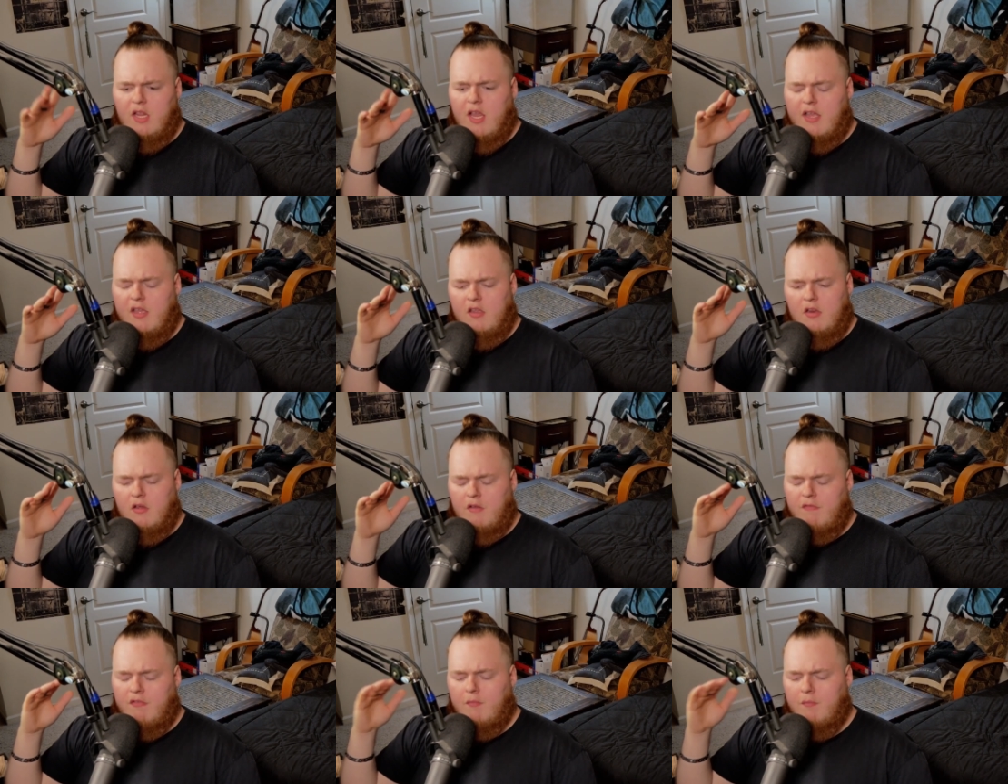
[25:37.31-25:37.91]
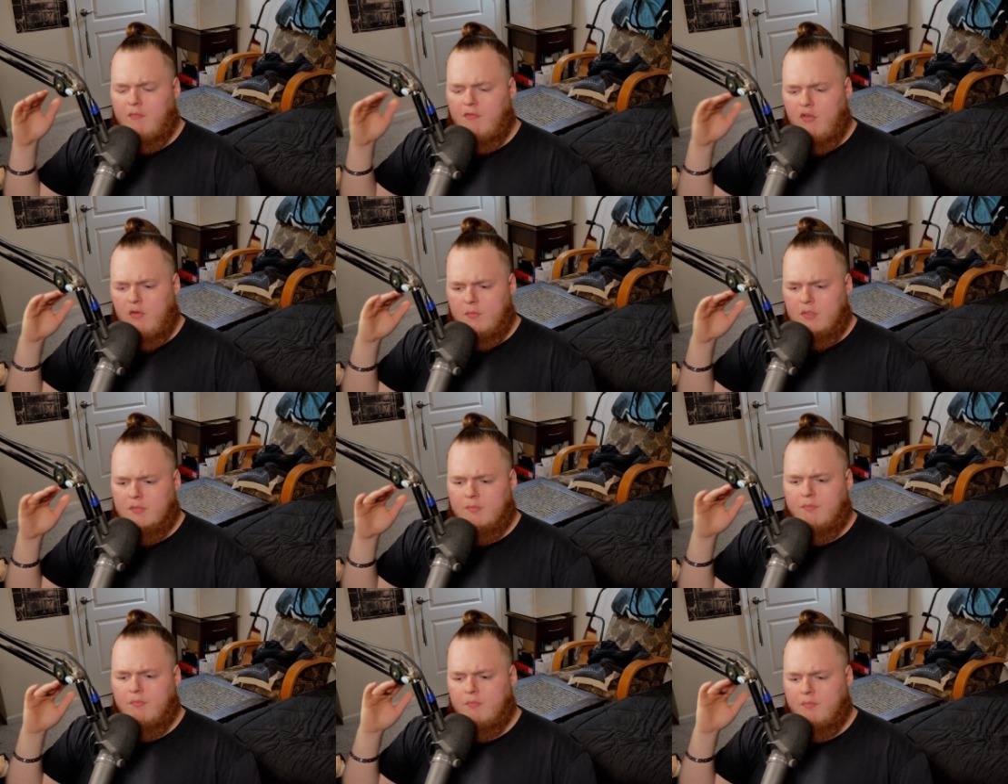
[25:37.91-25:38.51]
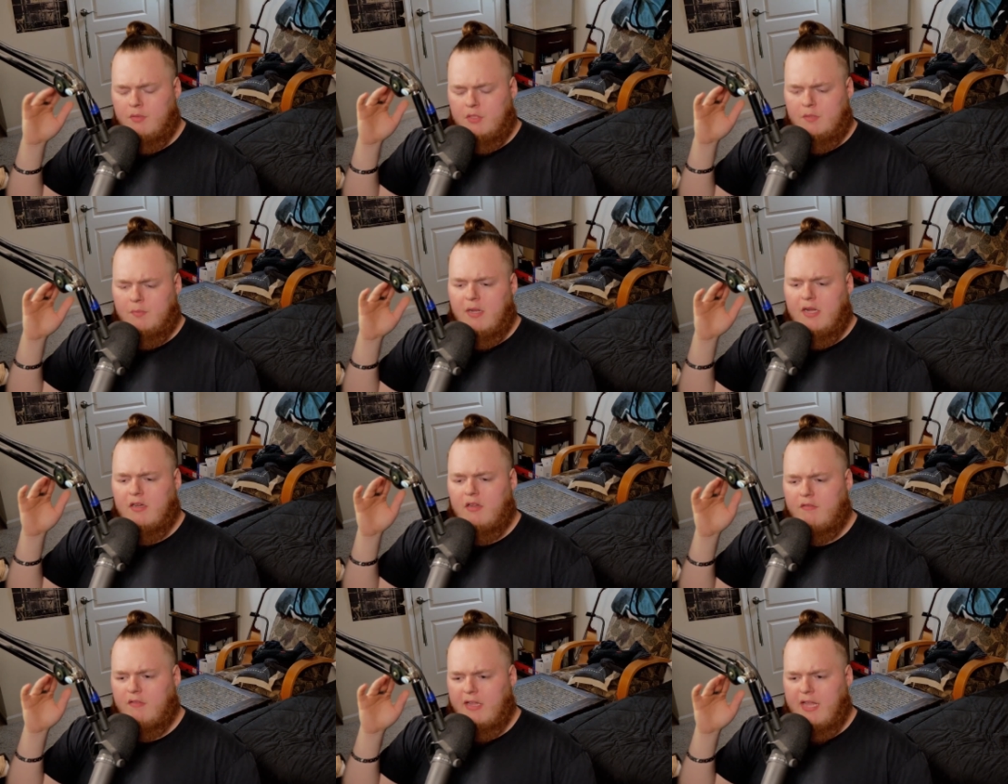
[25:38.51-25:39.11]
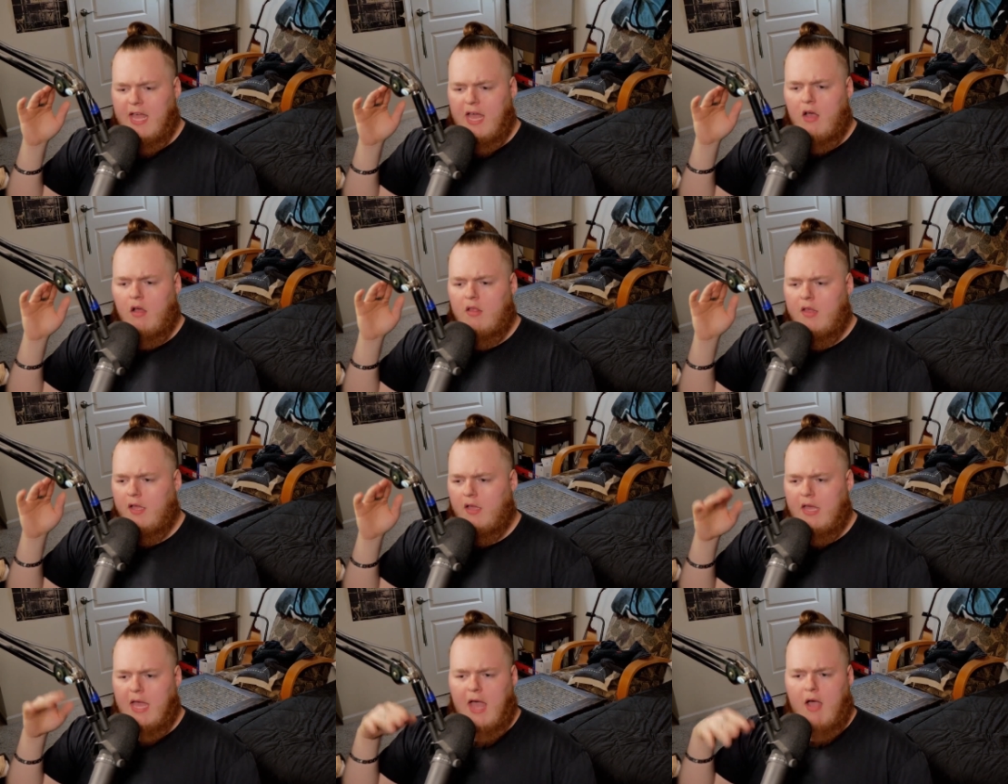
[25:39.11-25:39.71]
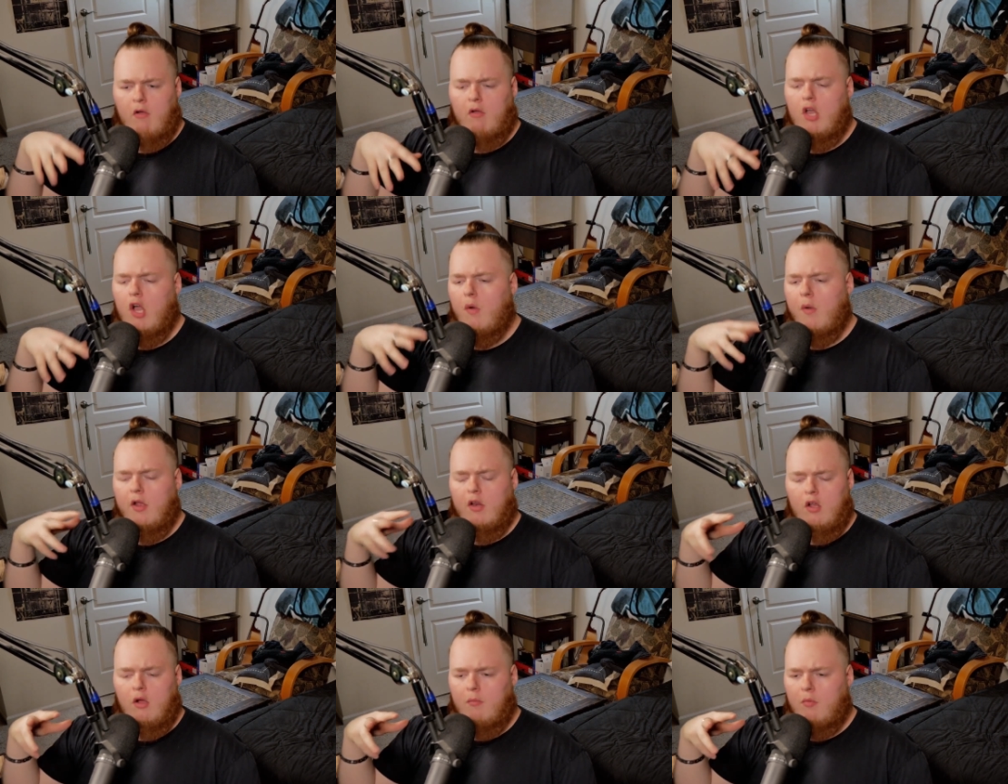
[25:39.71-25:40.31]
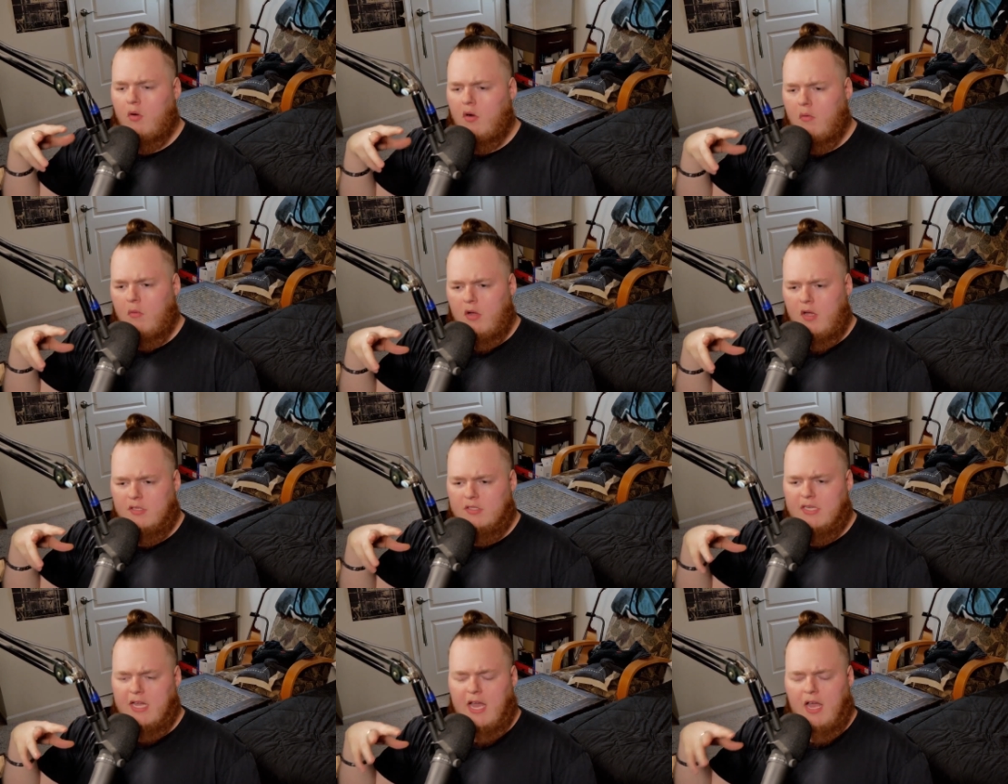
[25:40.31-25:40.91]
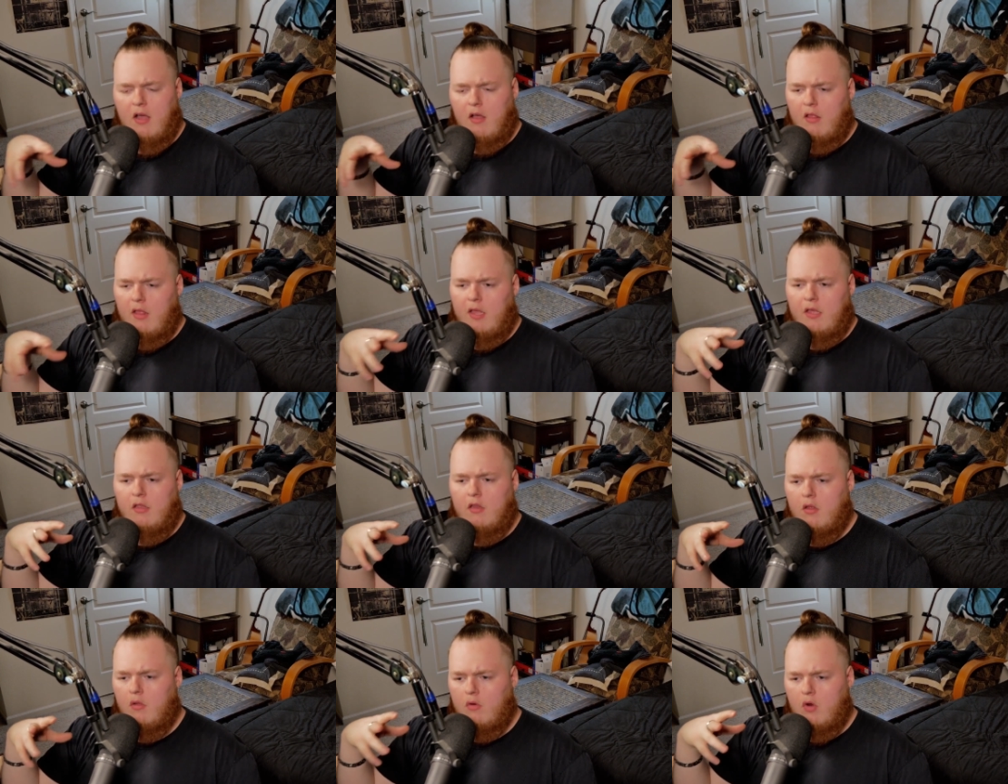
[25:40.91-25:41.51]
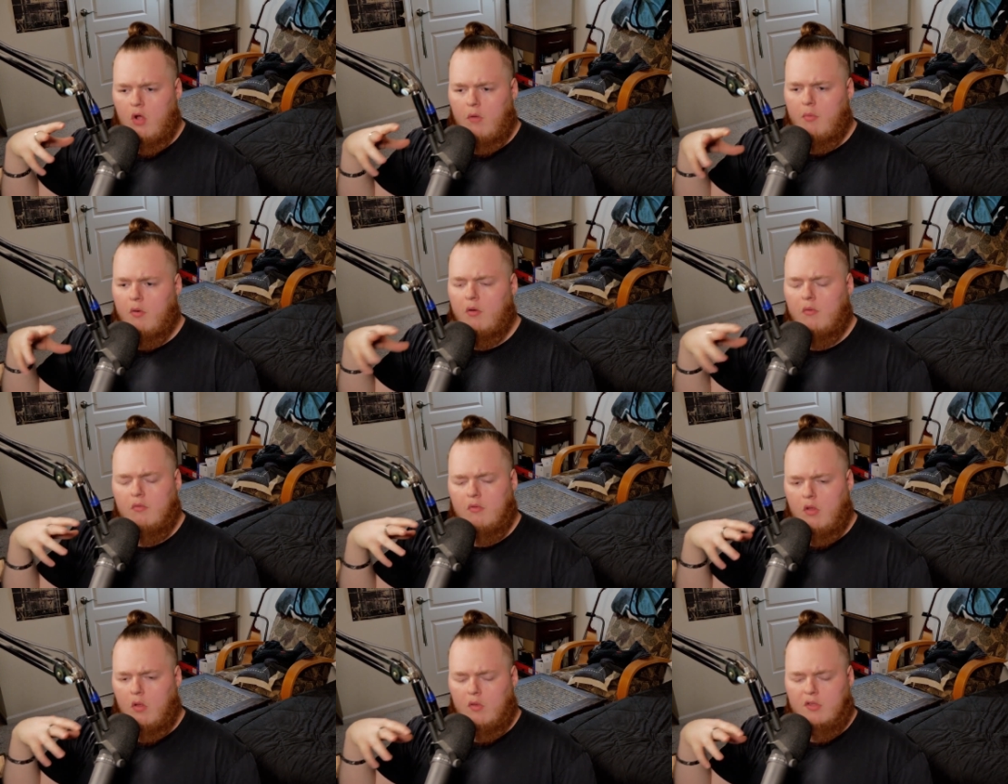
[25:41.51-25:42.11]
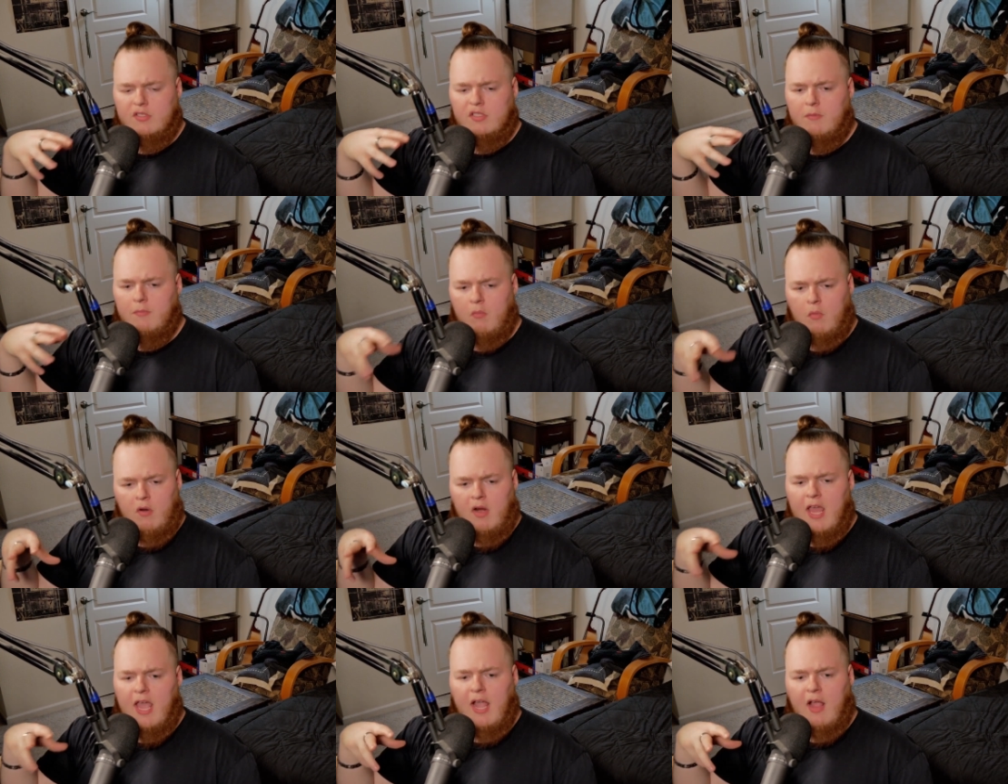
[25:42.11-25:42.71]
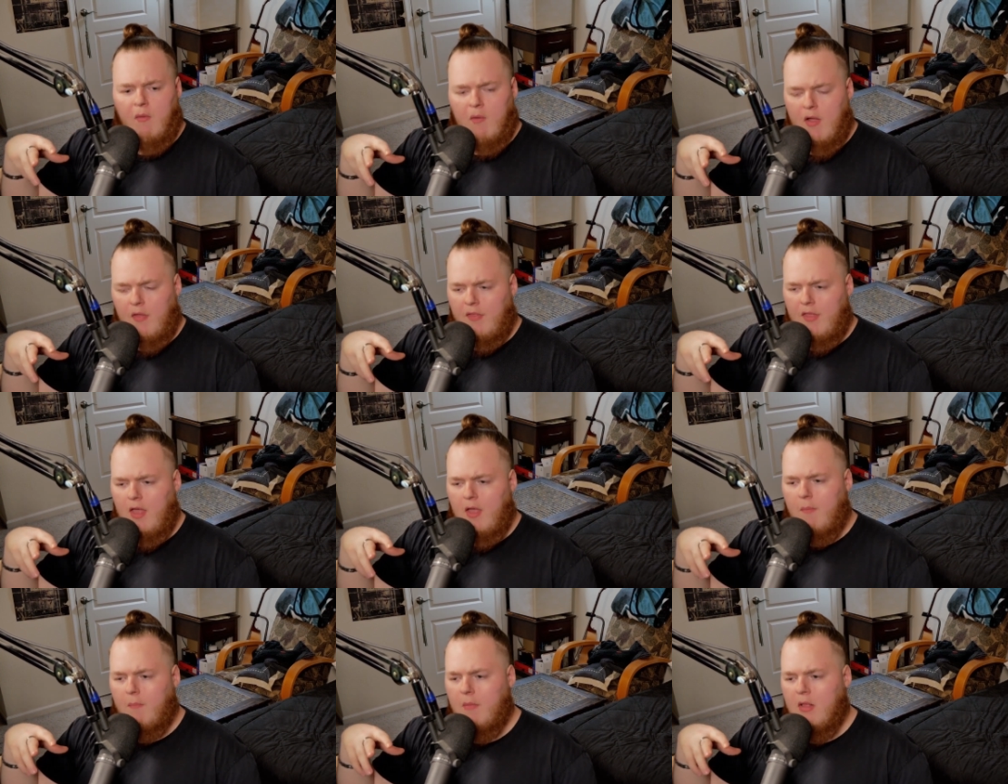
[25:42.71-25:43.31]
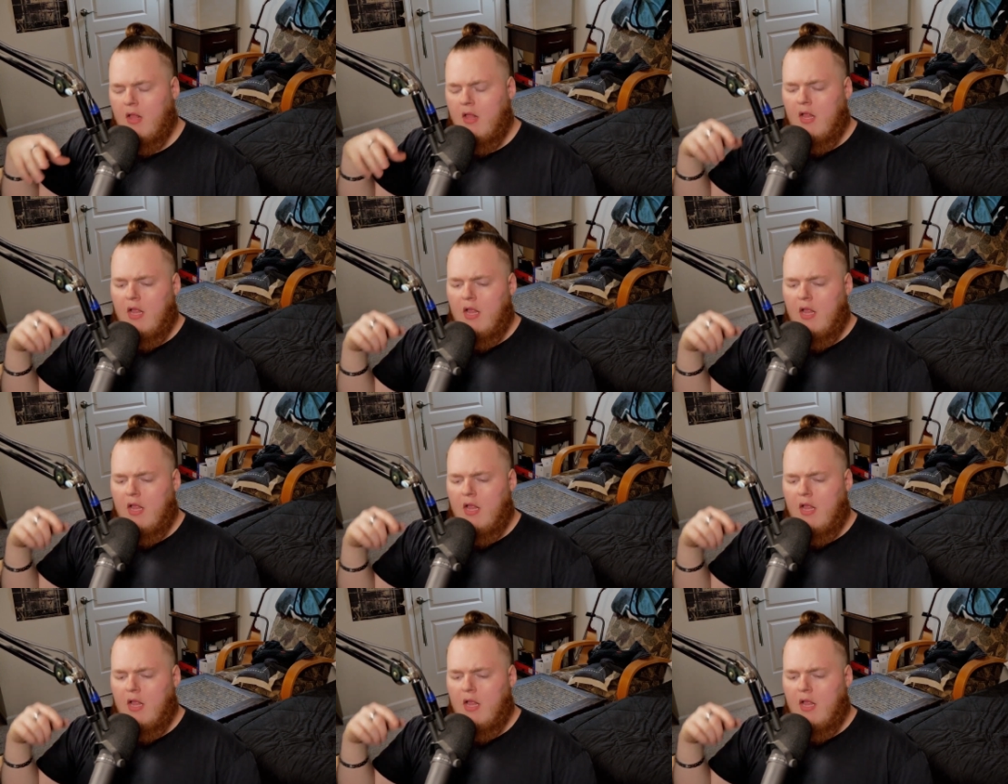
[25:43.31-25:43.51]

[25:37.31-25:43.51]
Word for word: like you know, from Fumi's perspective, like how like outgoing Nobara was, and how like you know Nobara only seemed to want to hang around them,